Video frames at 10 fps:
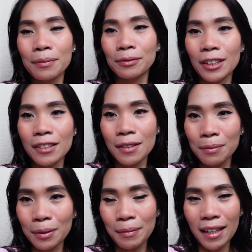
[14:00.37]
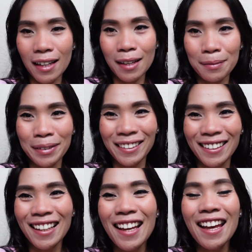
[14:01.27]
very simple makeup,
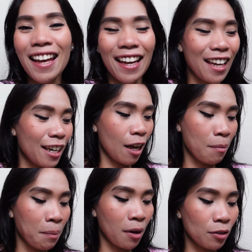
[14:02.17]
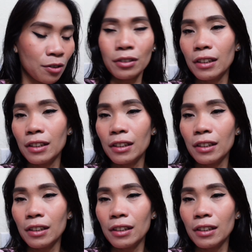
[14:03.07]
and I'm about to